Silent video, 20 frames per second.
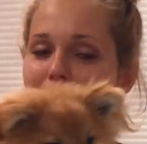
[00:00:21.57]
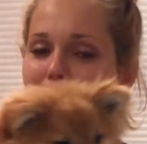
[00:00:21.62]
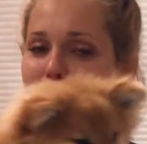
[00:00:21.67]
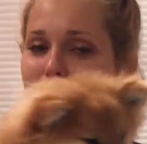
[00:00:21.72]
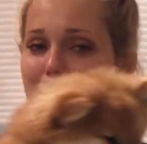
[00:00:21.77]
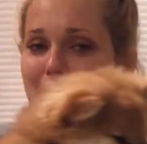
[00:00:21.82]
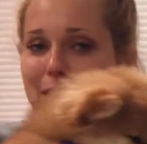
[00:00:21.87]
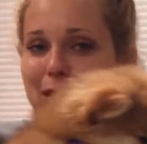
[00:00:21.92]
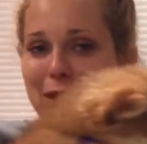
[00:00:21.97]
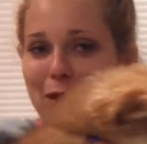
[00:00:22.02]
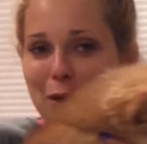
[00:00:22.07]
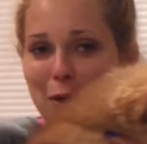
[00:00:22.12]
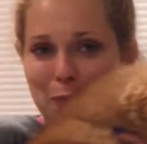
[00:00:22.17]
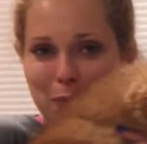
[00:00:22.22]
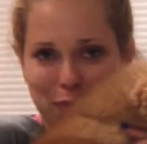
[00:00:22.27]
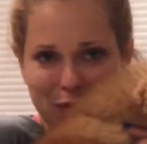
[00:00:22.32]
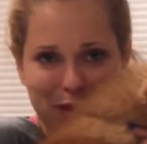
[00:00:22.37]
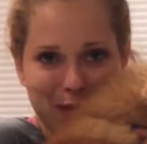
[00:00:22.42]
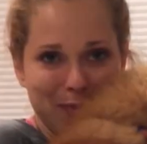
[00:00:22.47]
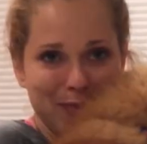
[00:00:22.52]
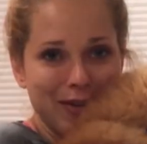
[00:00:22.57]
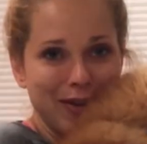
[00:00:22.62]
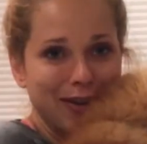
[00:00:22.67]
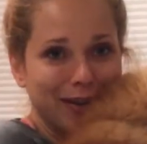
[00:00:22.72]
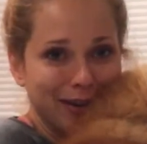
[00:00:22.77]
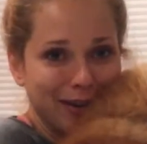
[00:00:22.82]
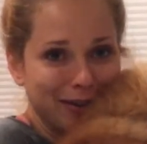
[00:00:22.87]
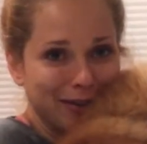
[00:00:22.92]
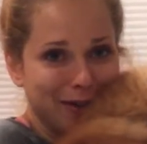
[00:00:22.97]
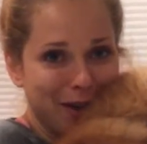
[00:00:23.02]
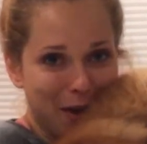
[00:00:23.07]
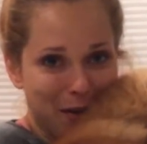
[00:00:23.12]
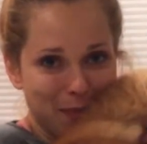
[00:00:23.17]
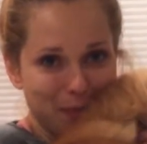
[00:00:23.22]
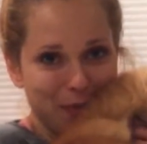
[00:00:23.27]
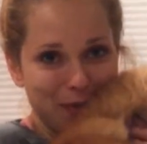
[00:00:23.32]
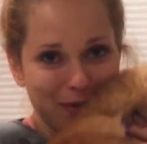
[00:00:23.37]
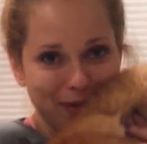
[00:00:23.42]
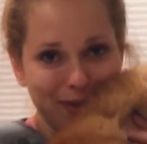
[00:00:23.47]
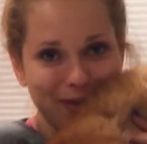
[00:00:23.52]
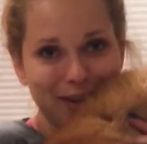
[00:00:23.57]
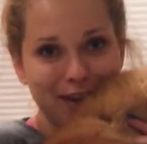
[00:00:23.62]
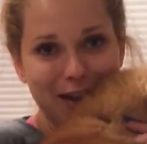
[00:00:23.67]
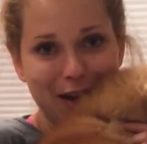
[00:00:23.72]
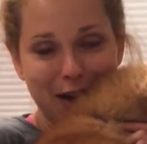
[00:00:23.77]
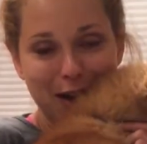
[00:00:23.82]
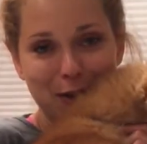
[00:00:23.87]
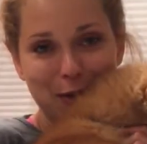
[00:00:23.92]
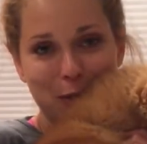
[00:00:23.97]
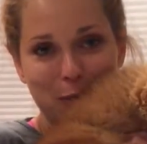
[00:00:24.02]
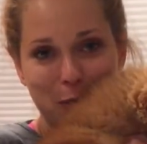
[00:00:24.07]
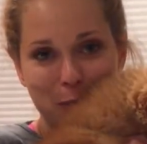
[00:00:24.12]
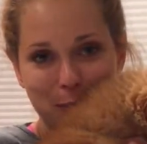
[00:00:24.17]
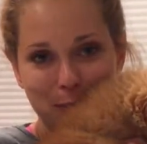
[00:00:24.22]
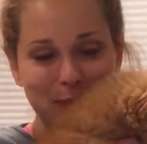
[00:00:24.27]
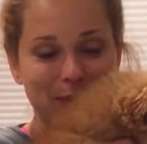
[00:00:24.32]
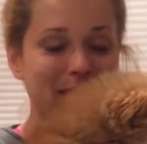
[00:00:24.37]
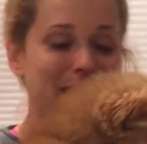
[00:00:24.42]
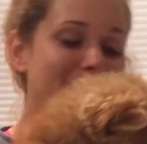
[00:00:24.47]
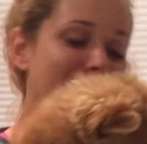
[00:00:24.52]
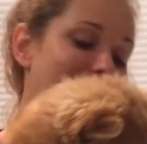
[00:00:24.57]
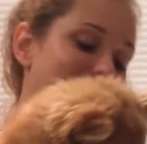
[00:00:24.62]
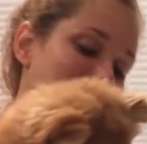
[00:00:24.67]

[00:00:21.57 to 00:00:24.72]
my little baby in a diaper at home.